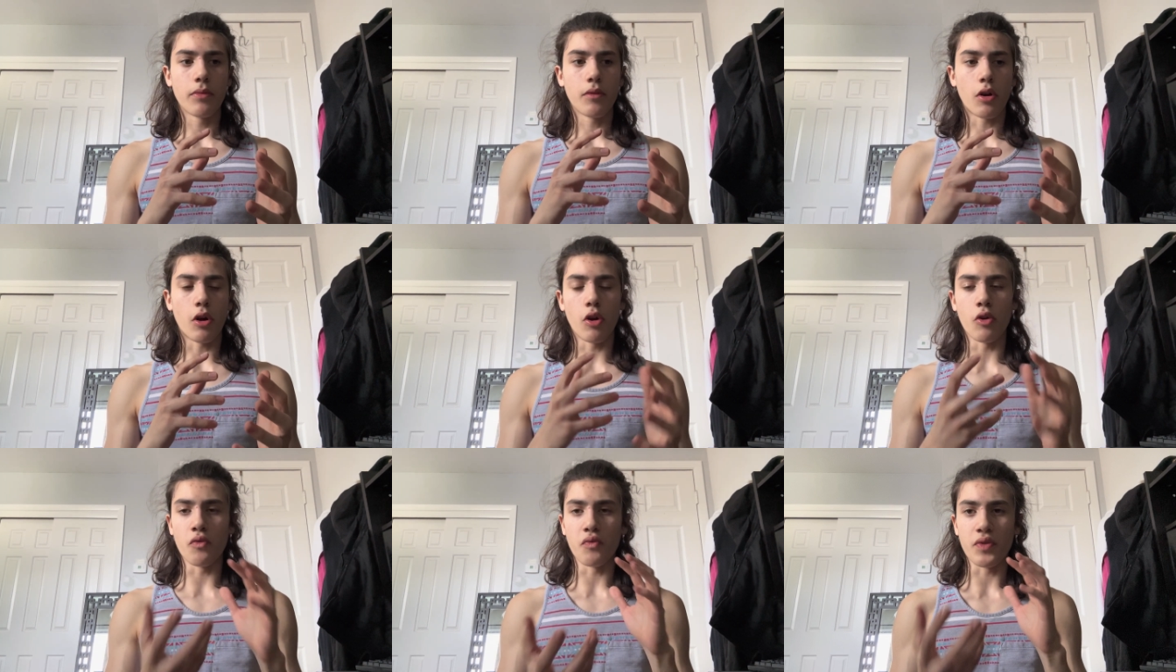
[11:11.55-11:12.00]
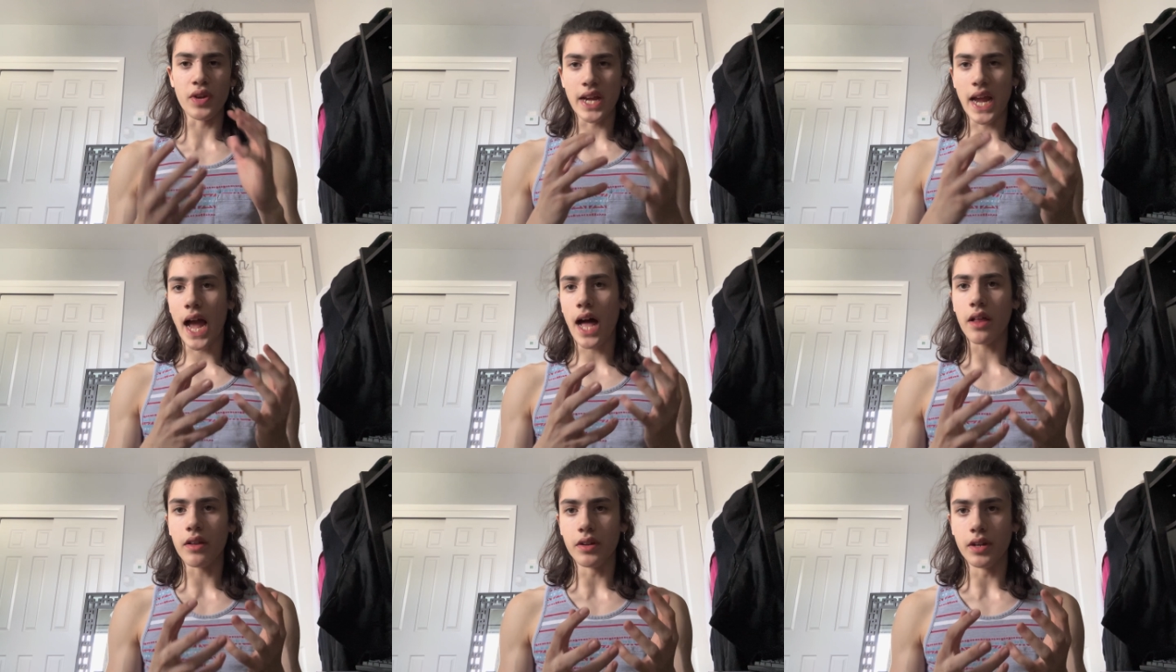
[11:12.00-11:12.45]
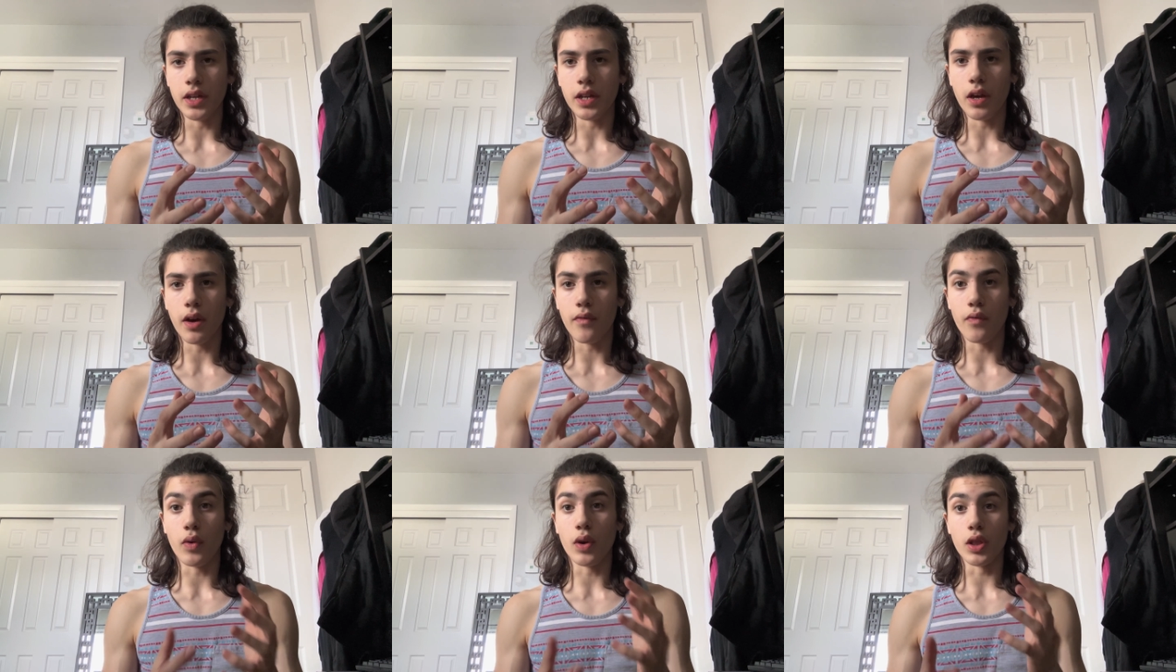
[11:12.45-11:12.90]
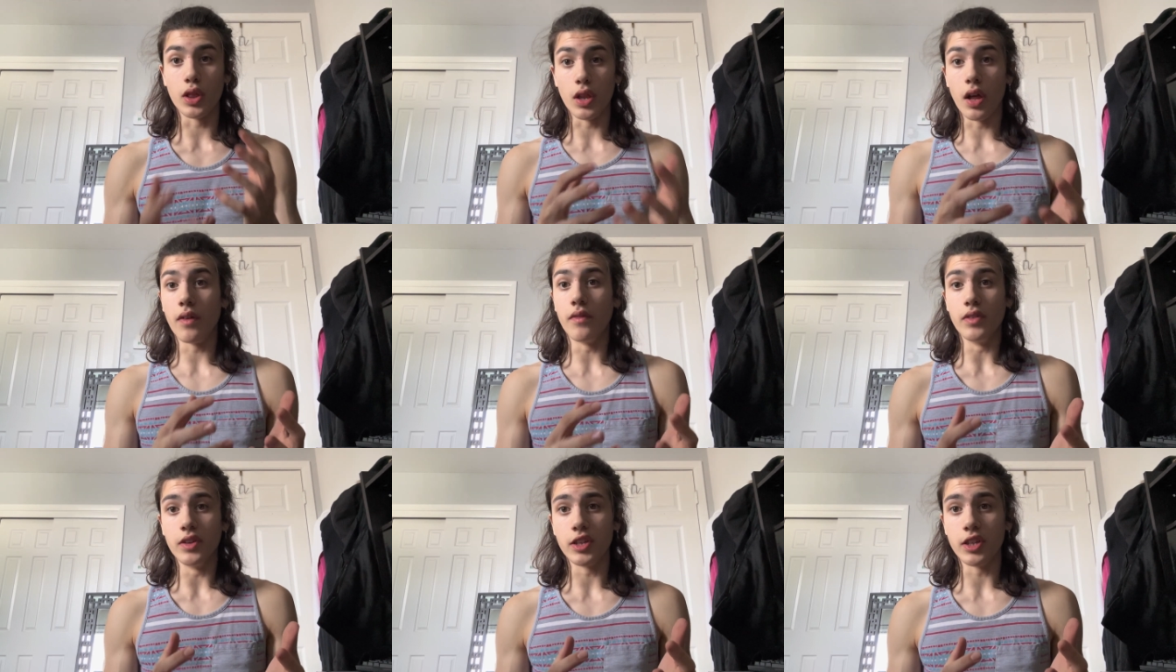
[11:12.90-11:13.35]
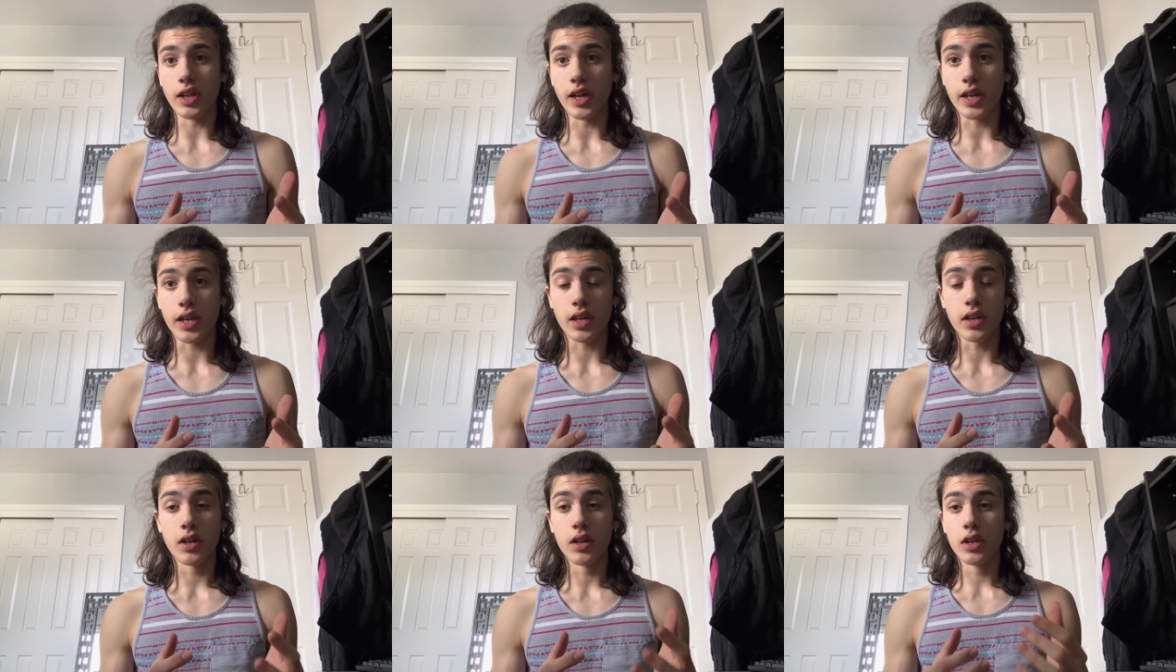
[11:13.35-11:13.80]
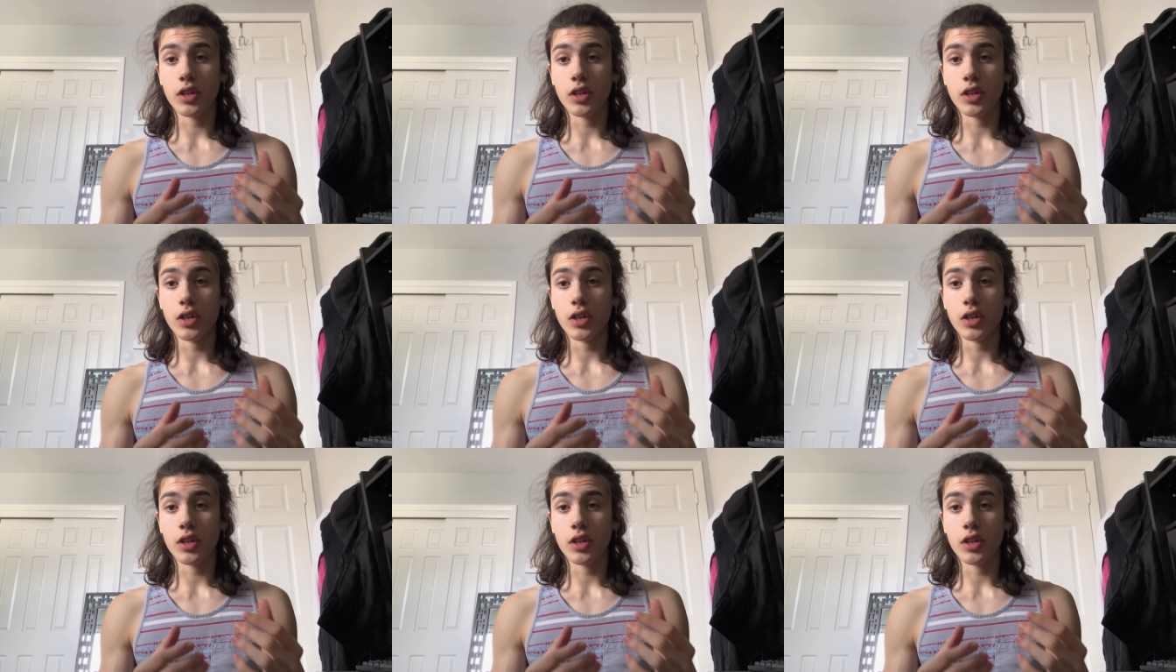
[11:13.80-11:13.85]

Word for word: our reality of what love is like.